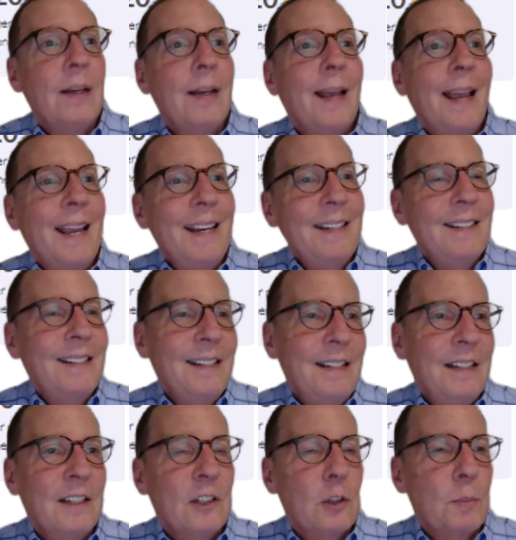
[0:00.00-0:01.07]

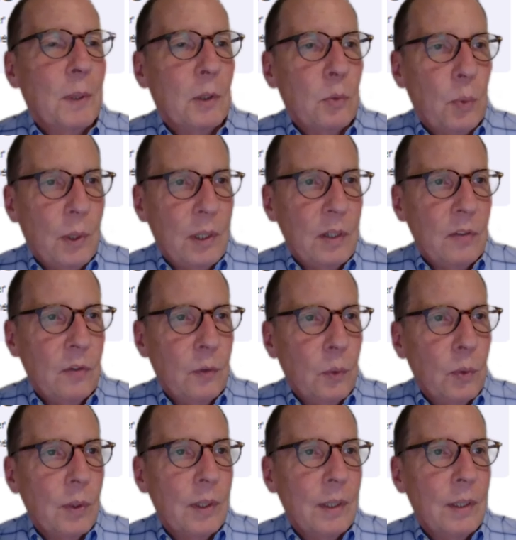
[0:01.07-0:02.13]
18-inch by
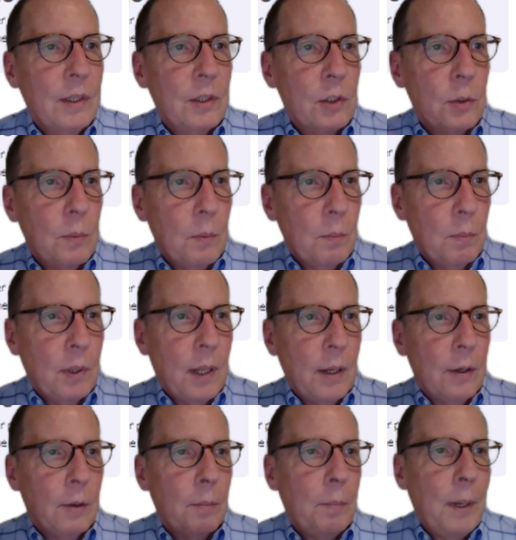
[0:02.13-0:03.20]
24-inch
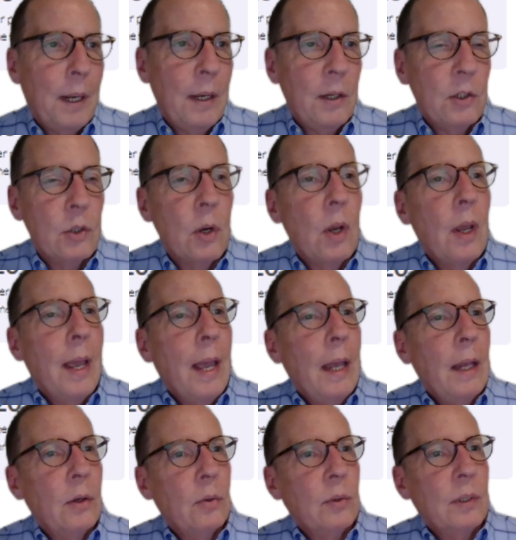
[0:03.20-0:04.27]
plotter page,
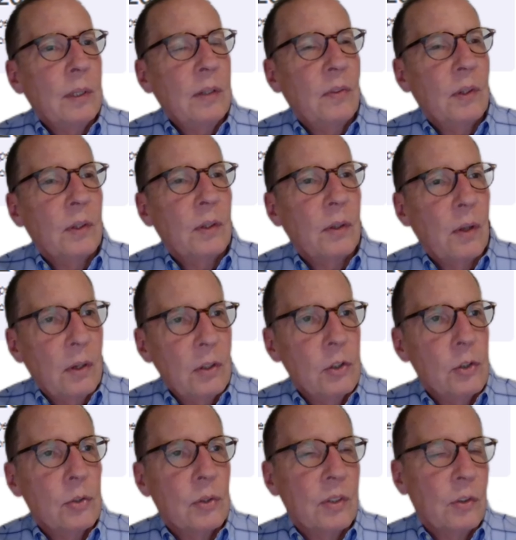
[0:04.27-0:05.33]
and or even
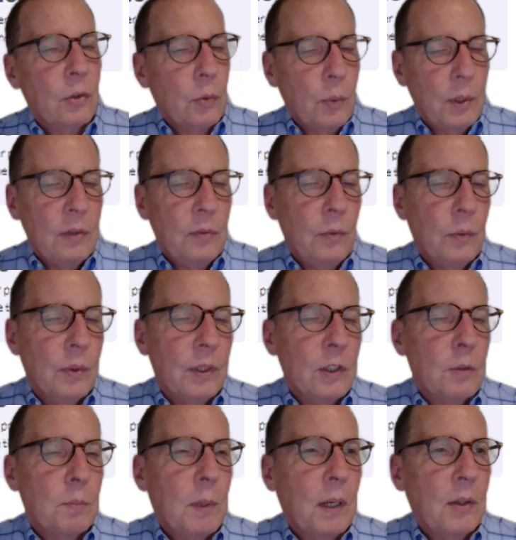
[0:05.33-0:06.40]
larger as a
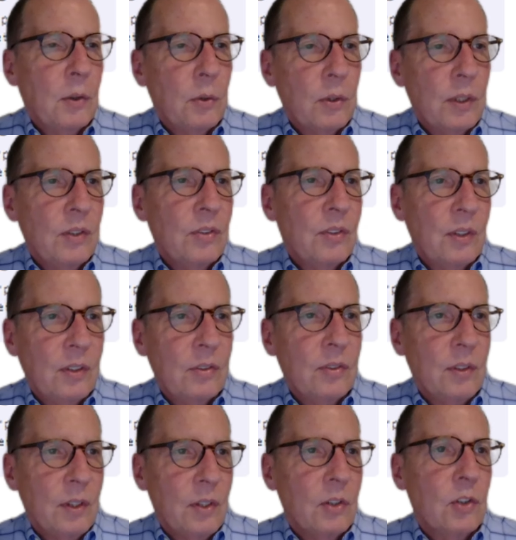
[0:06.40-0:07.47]
24-inch by
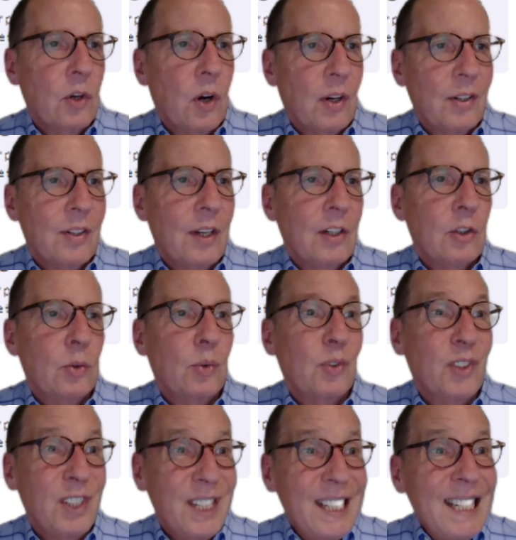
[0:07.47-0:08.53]
36-inch
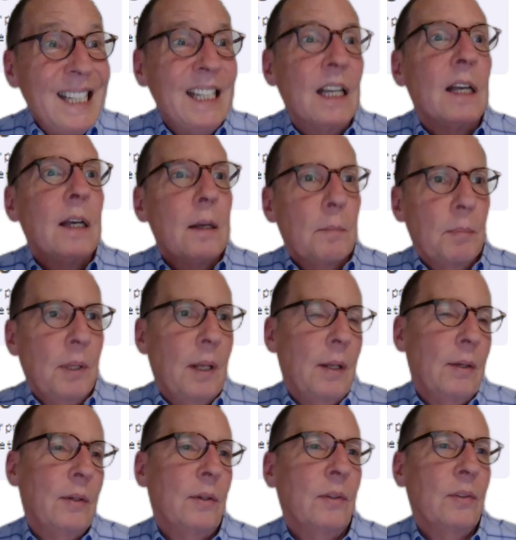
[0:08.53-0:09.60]
architectural D
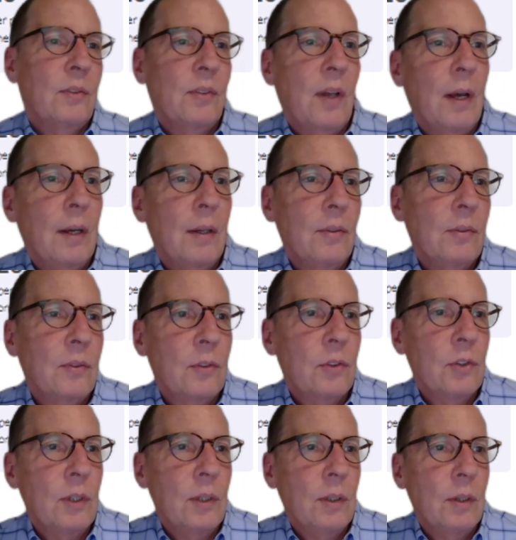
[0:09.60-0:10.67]
plotter size
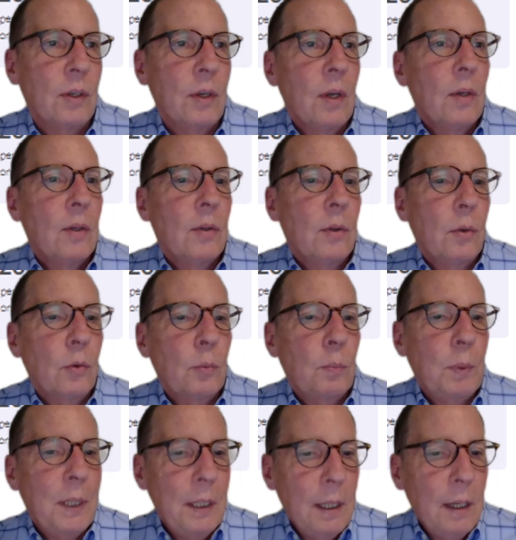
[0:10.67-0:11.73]
sheet. Those
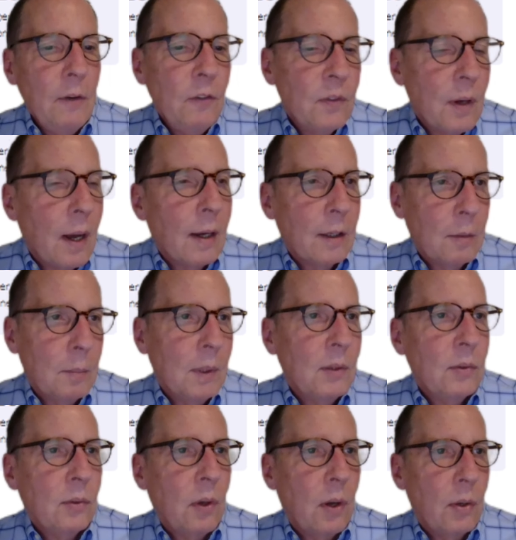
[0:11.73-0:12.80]
PDF
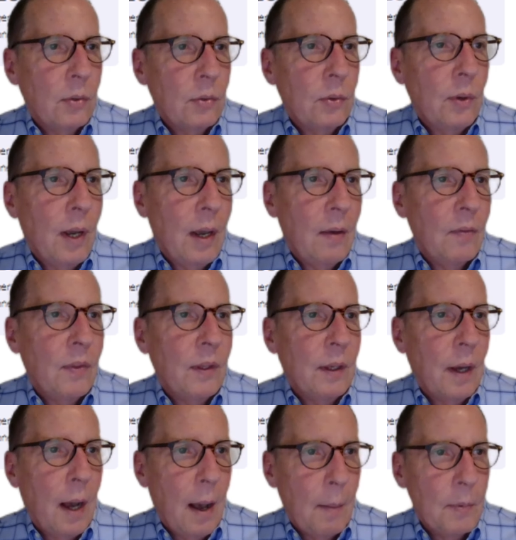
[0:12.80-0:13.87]
documents also have
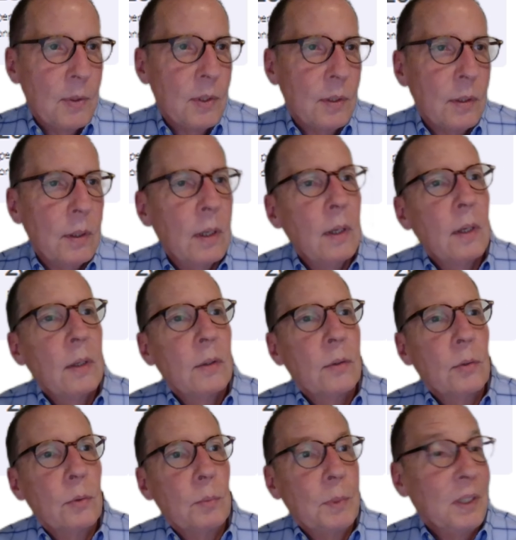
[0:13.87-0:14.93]
the option
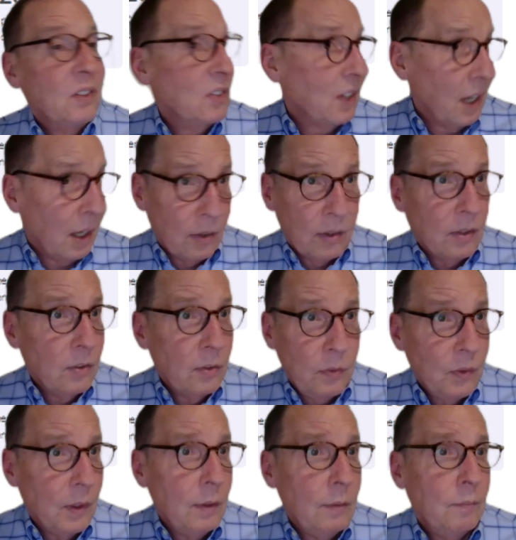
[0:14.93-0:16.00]
to be scaled as you
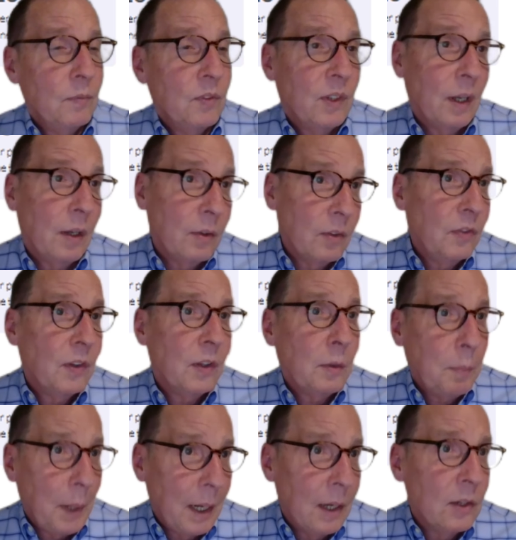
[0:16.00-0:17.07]
fit, scaled to fit the
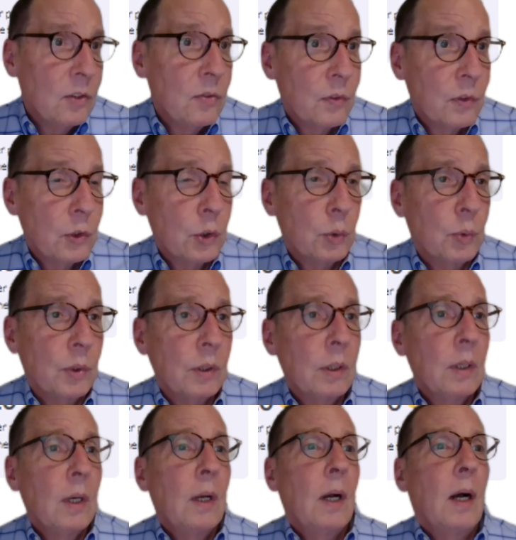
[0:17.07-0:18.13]
page for sure,
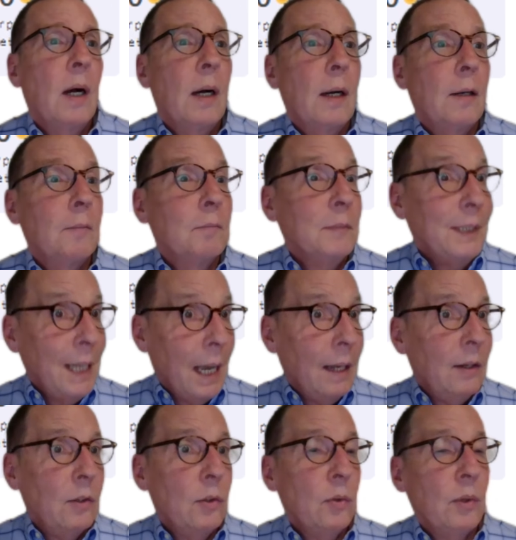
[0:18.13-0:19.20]

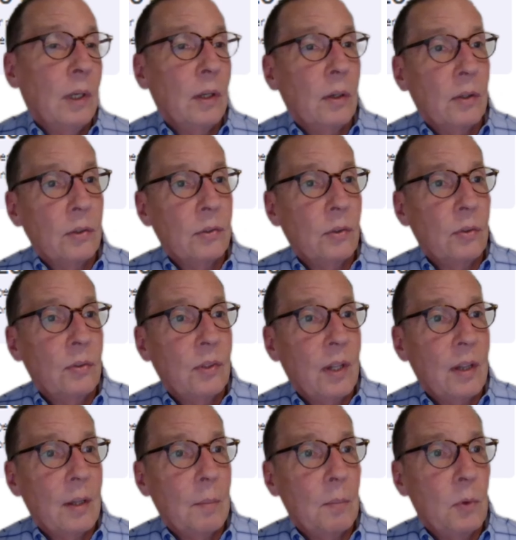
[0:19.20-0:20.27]
yet you can also
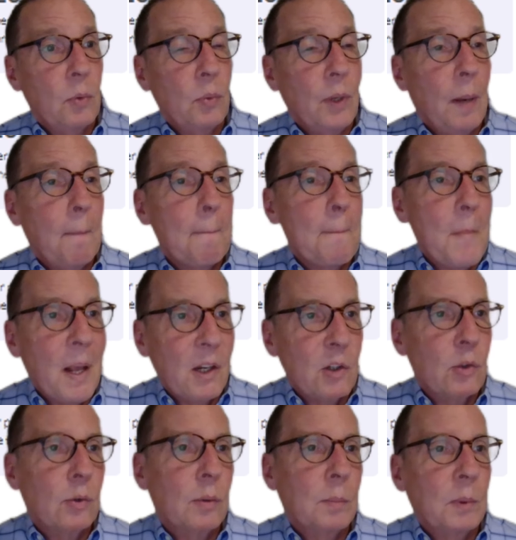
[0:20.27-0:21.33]
send them to a
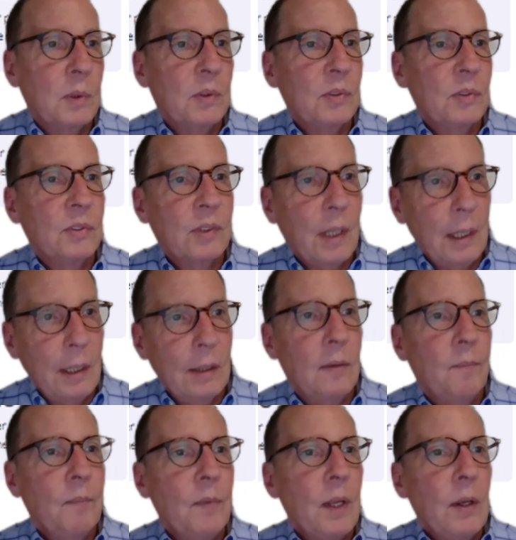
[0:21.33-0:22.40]
measurable
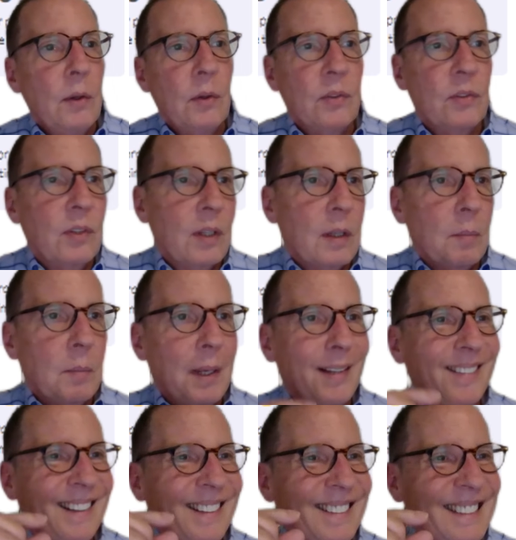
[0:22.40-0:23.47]
scale. You can set them
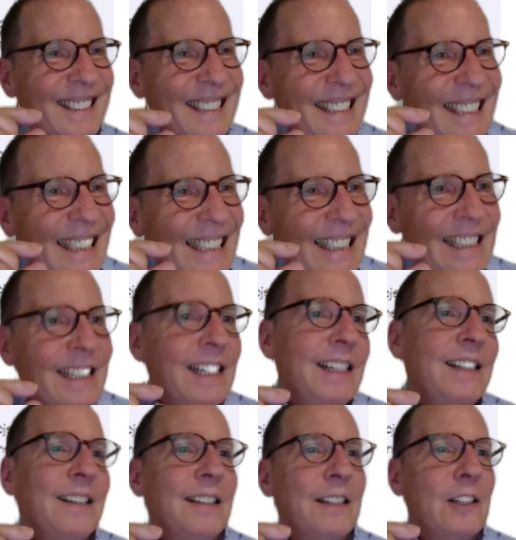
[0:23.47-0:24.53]
as a
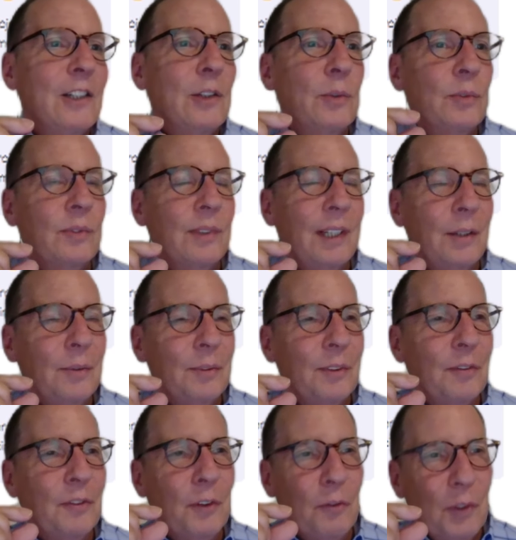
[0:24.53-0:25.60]
16th inch equals
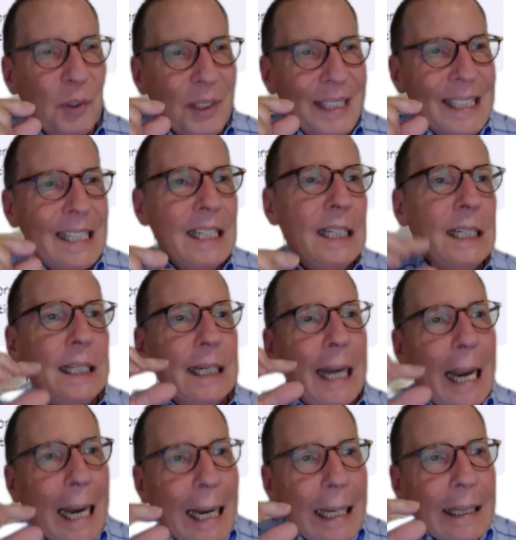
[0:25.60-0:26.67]
a foot, really teeny,
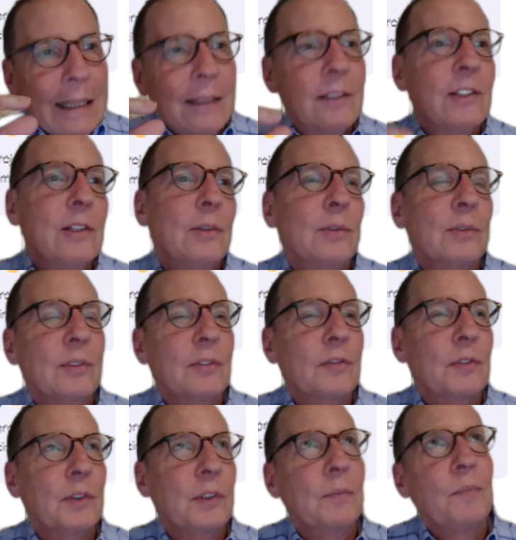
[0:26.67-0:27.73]
an 1/8 inch equals a
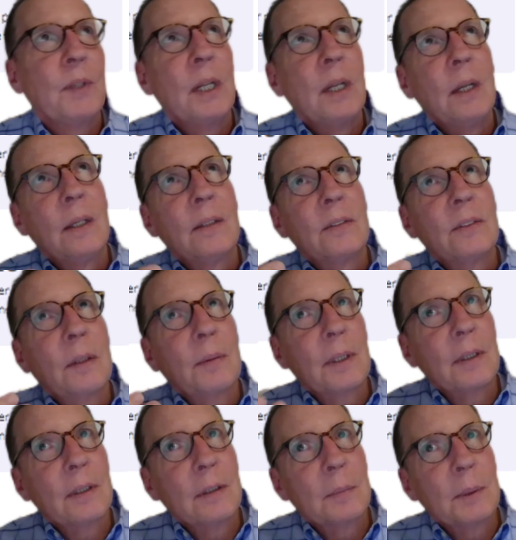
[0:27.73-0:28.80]
foot, something
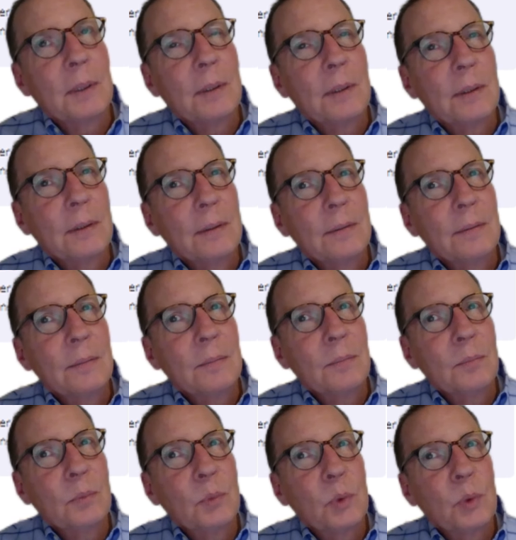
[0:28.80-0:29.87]
a little bit
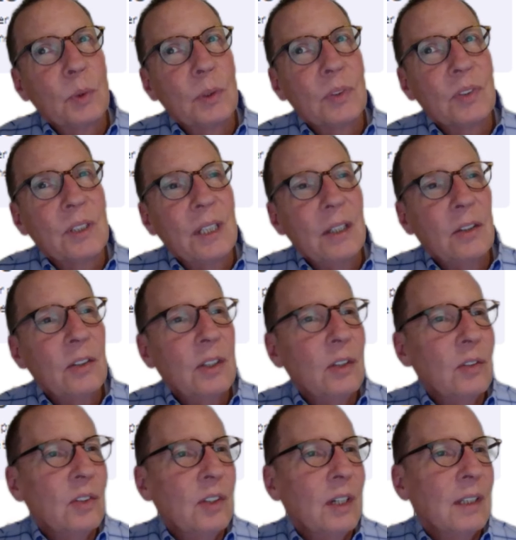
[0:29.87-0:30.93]
more standard
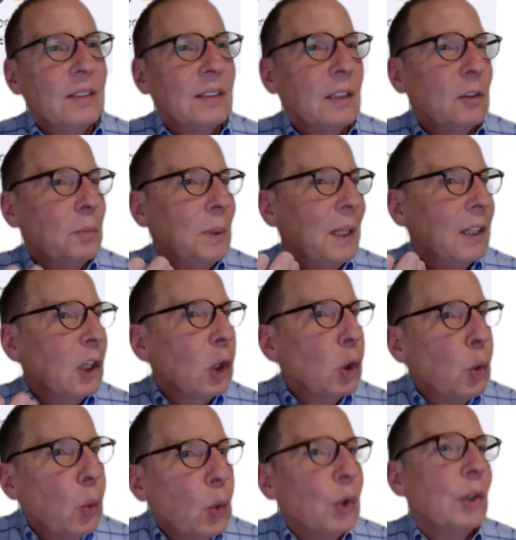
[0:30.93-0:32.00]
here in the United States would be like a
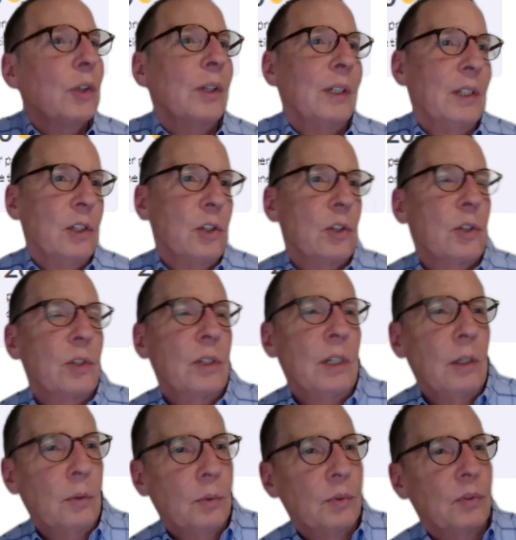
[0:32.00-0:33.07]
1/4 inch
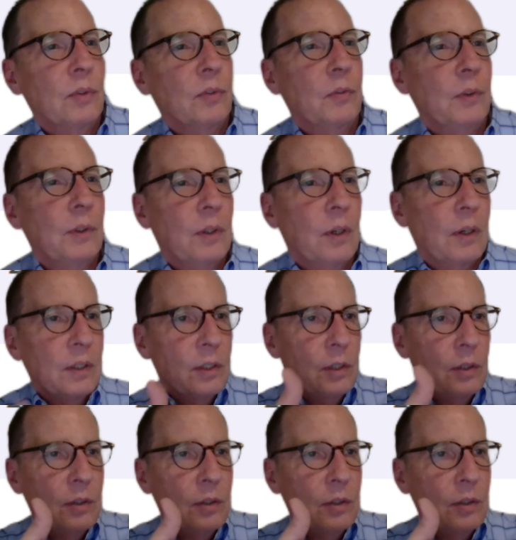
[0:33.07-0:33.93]
equals a foot, our interior